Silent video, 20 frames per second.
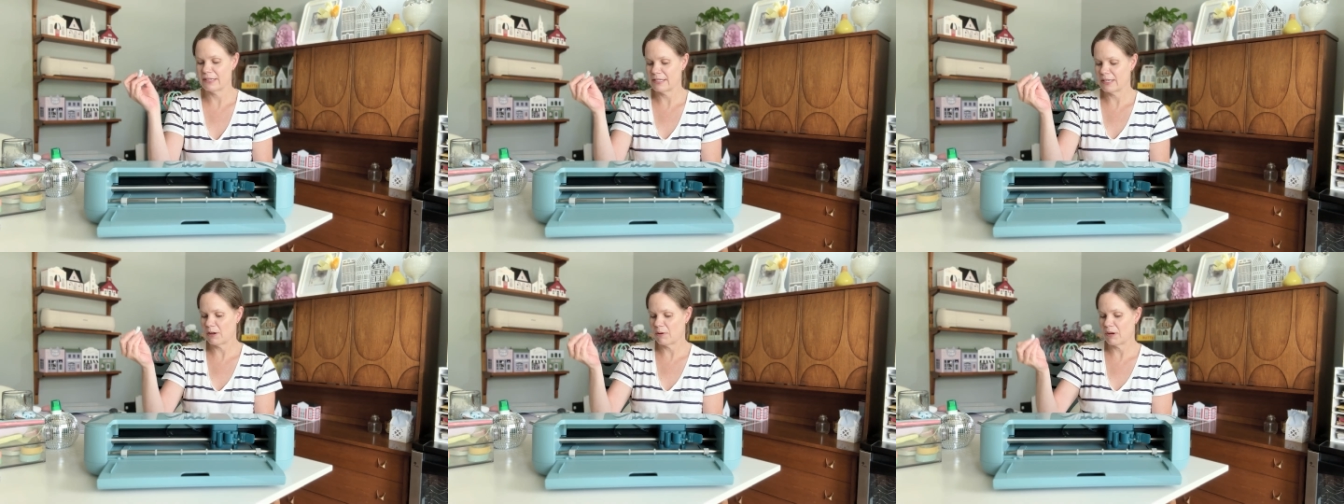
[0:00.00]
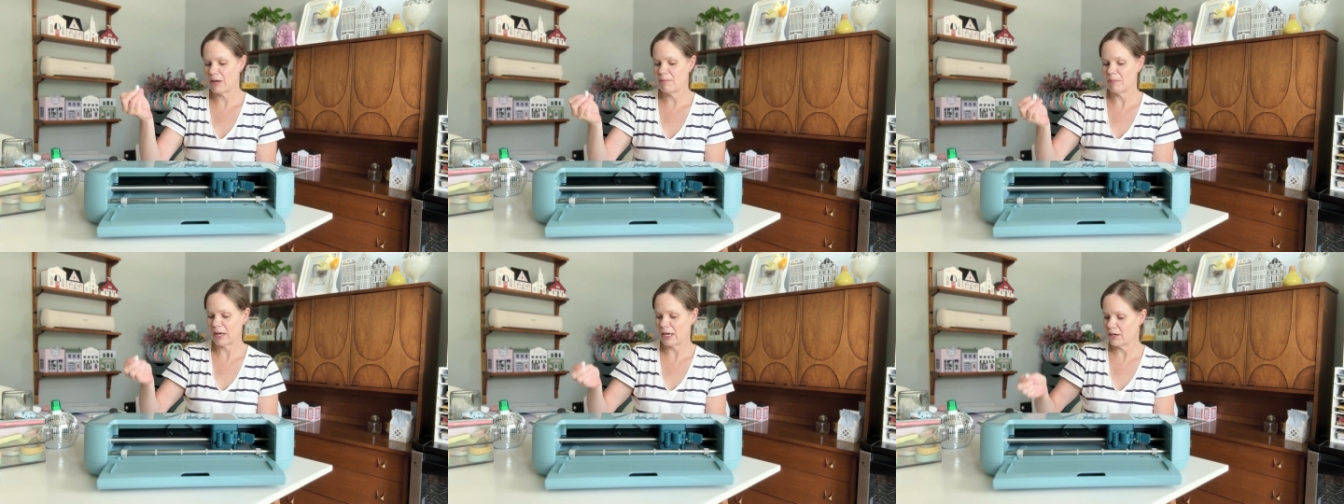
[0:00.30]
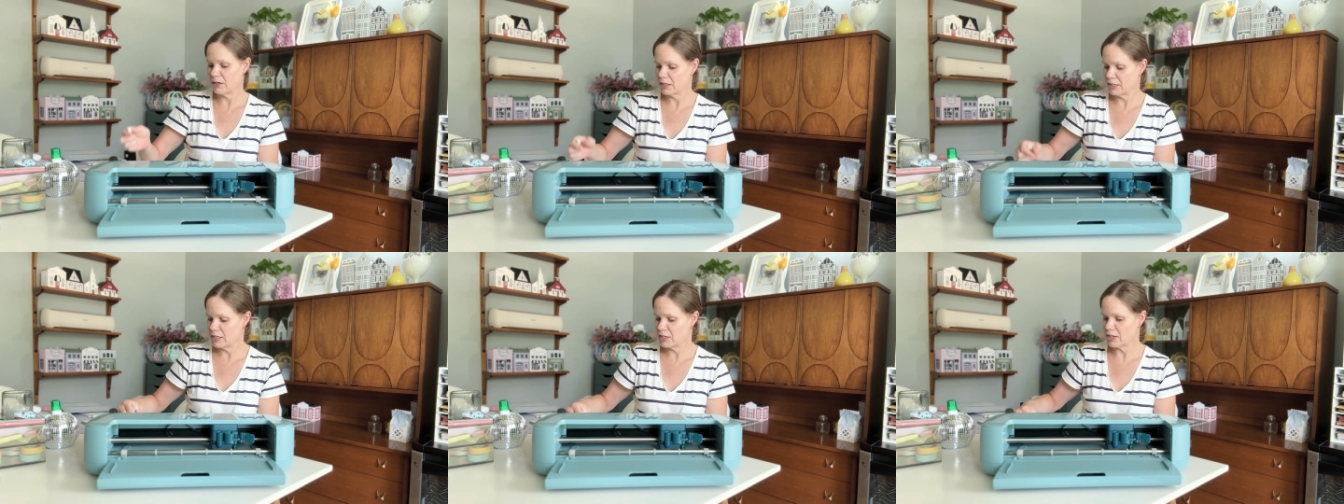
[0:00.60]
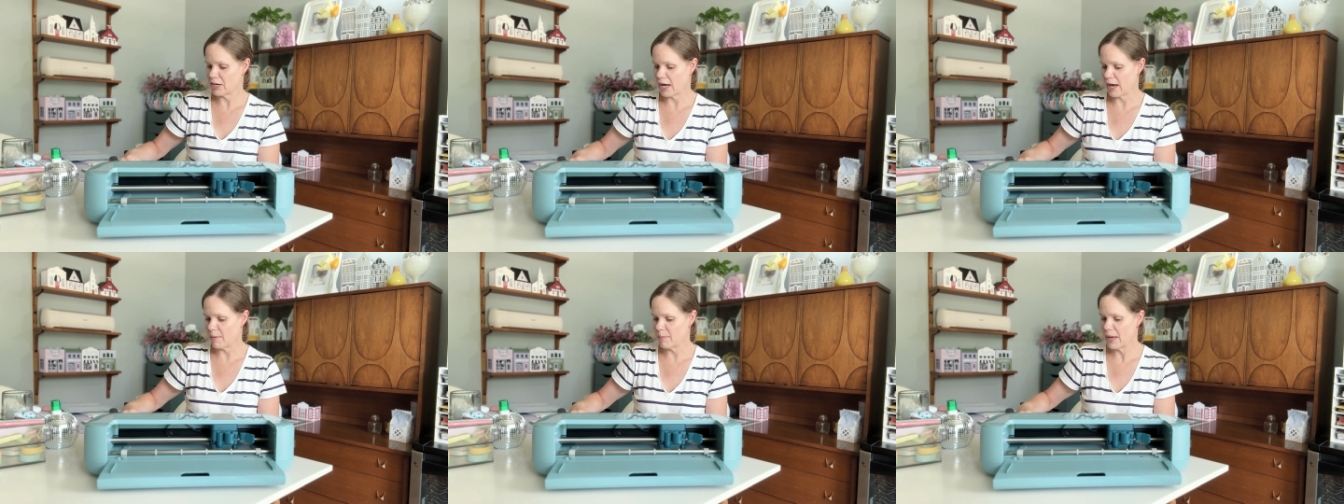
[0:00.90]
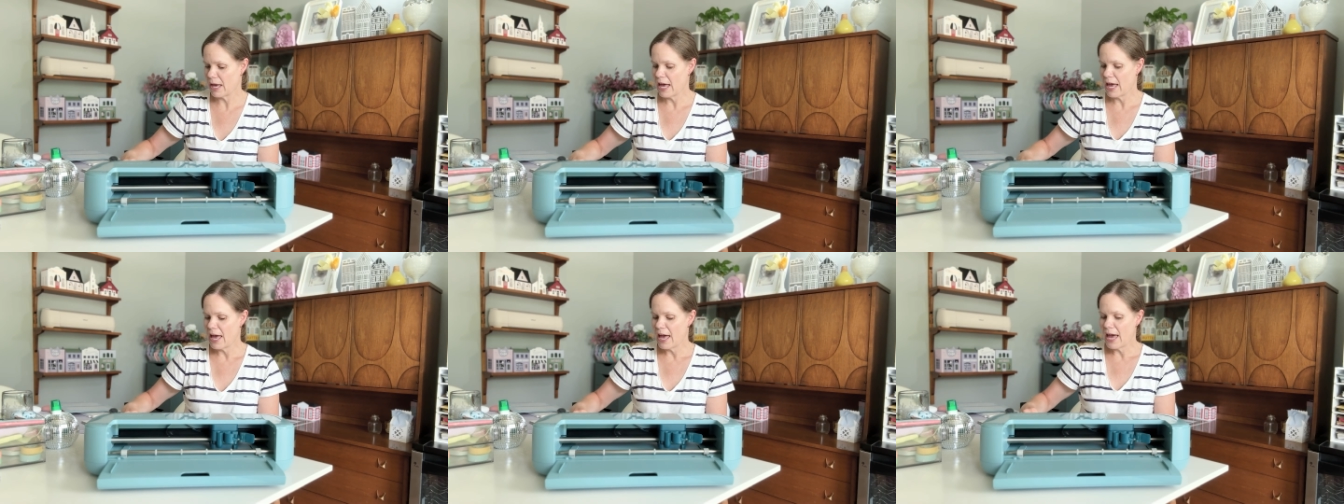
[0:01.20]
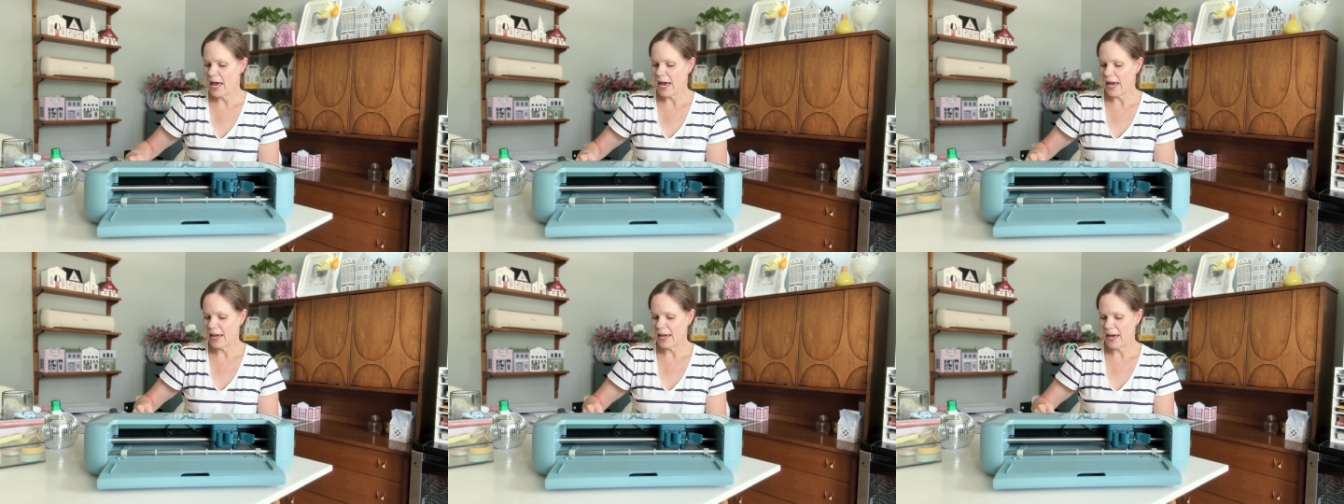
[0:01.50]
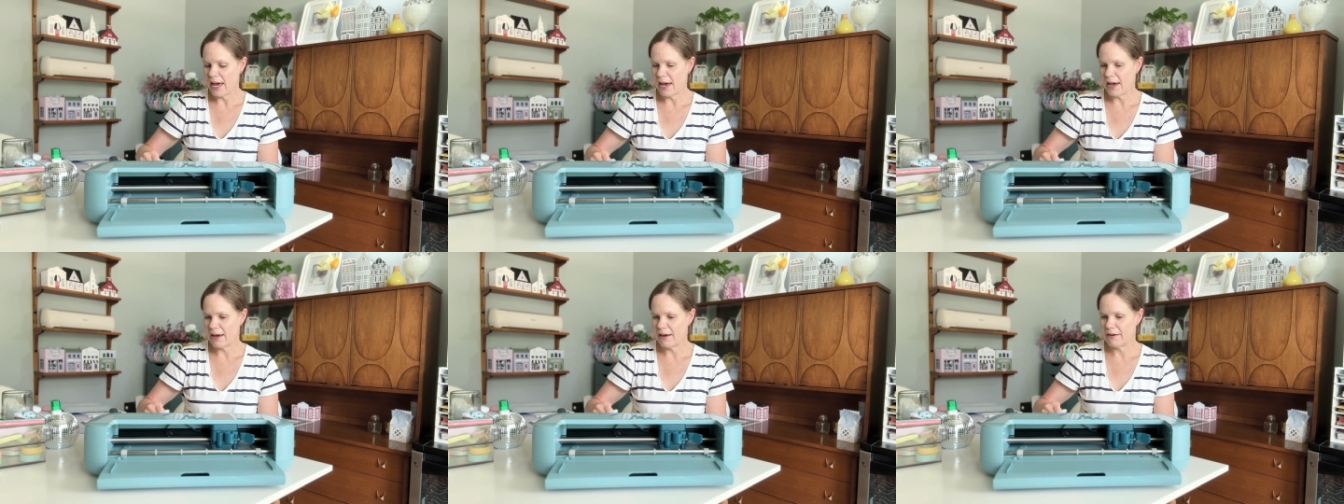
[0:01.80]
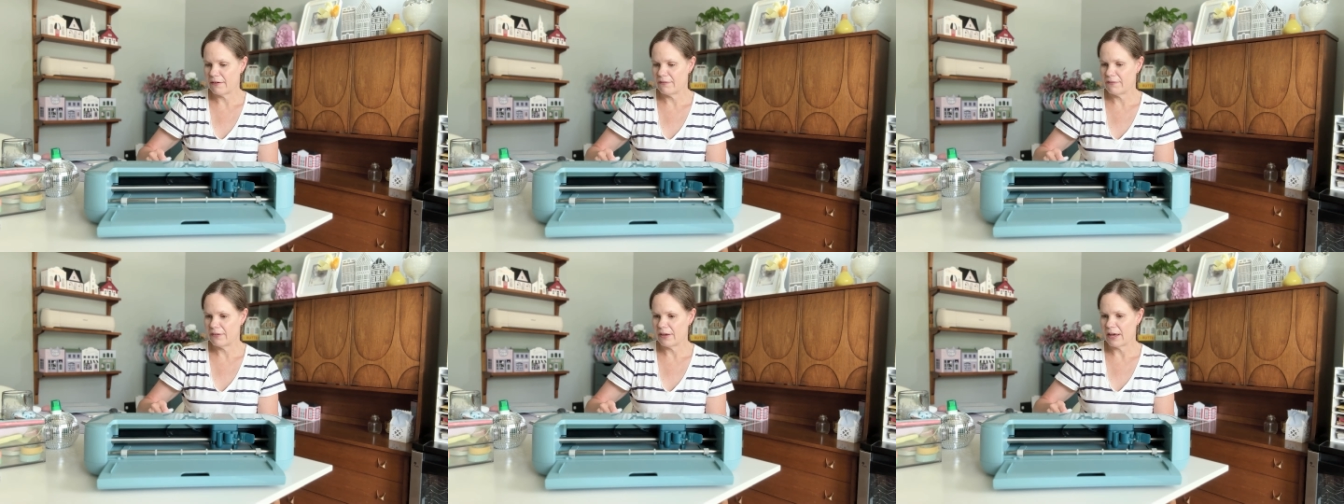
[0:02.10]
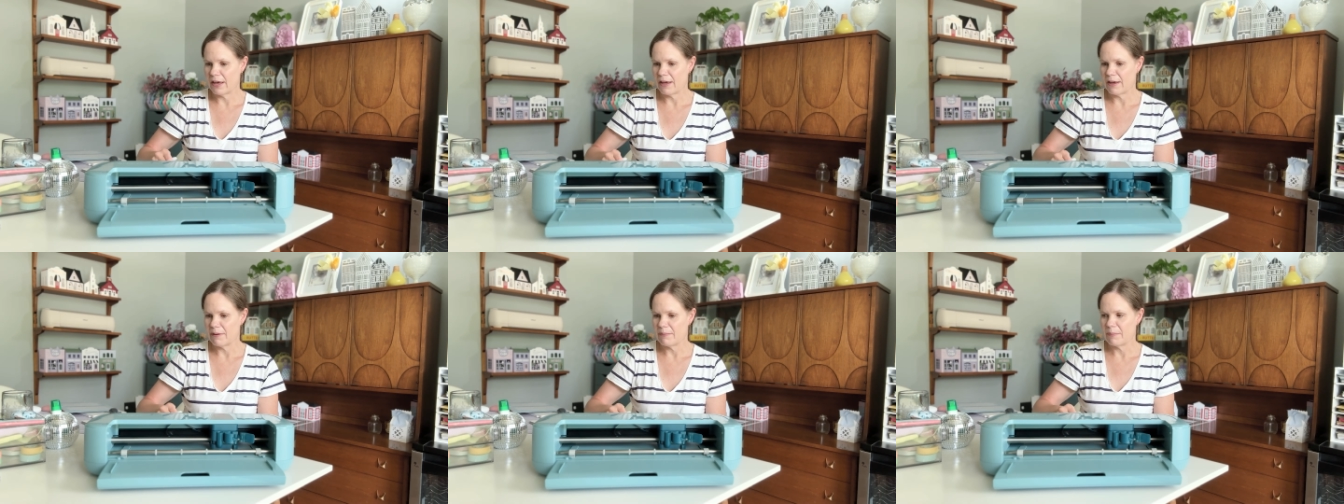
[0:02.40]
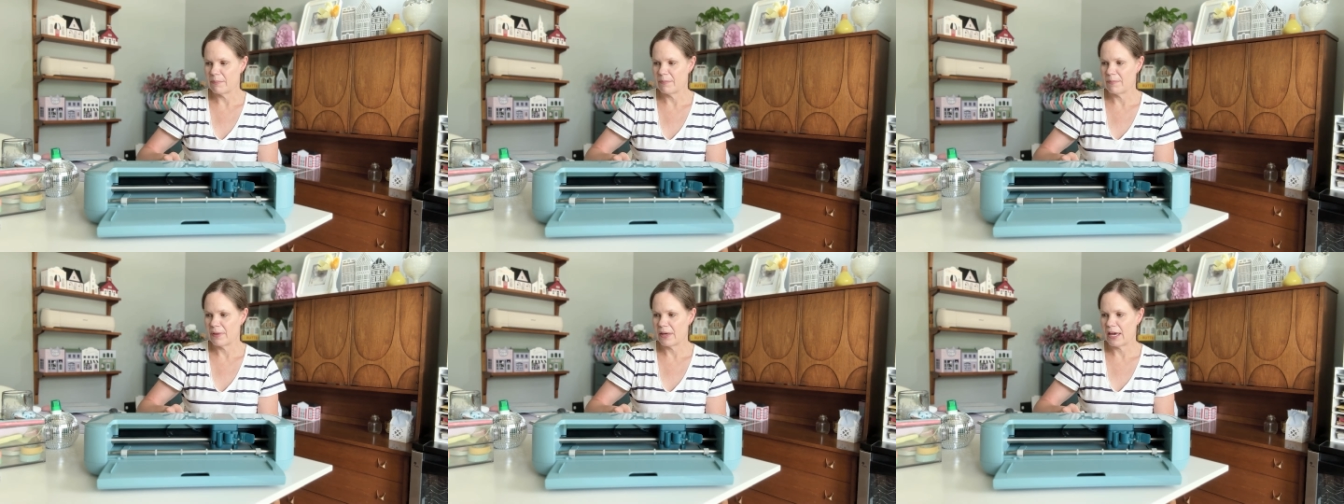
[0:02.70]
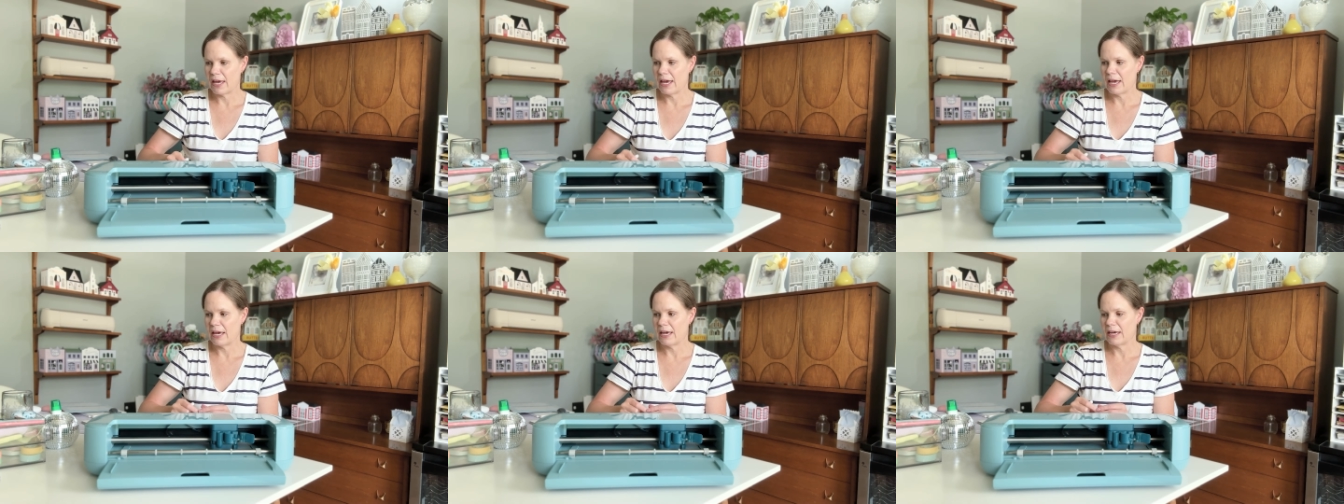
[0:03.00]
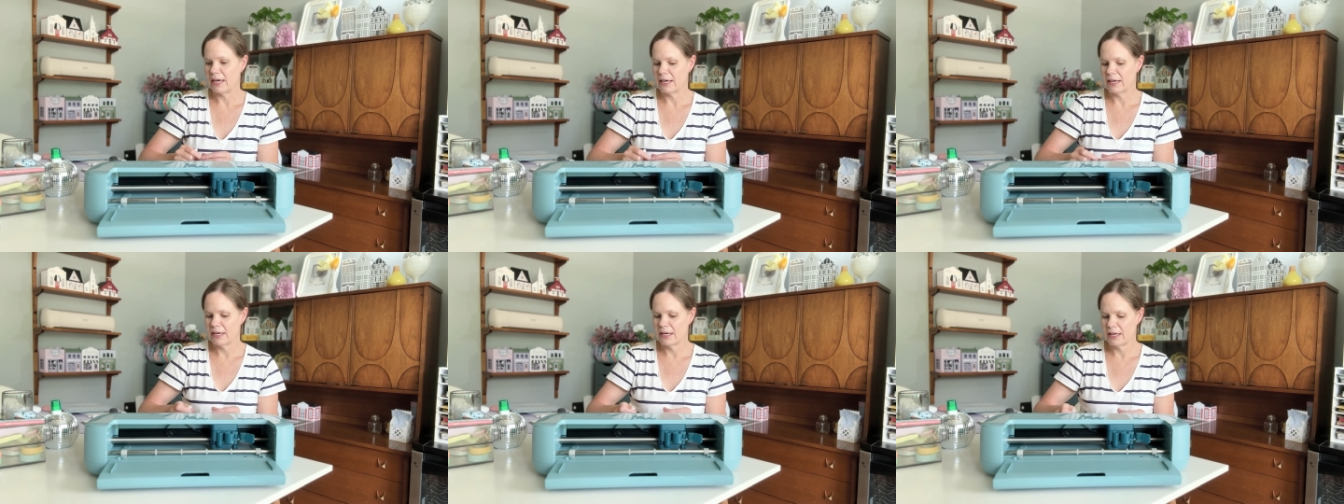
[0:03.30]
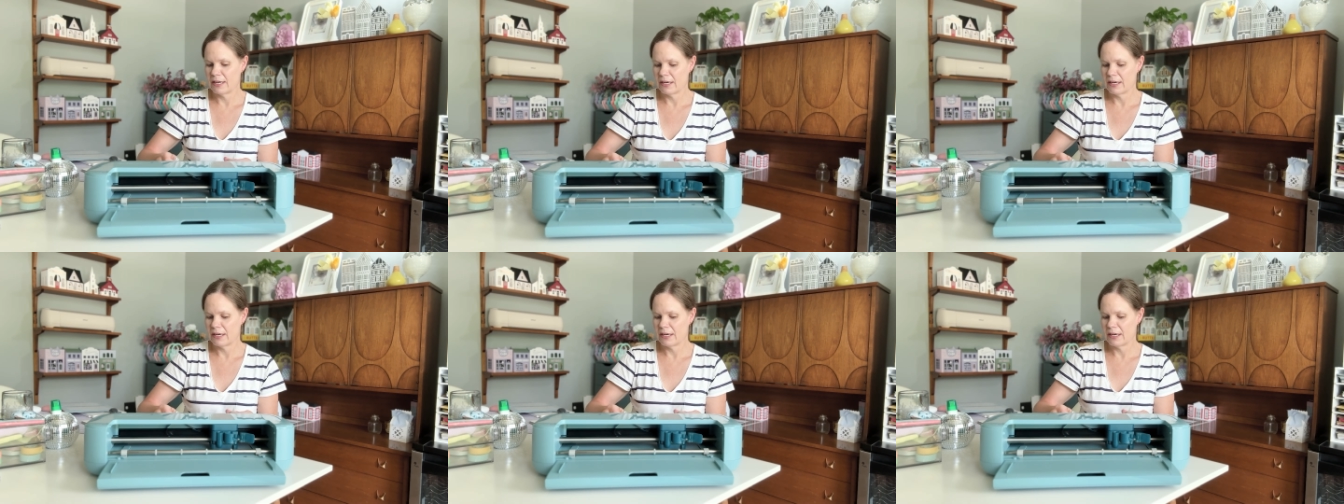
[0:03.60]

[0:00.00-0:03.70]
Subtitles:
So in my goods shop, I have a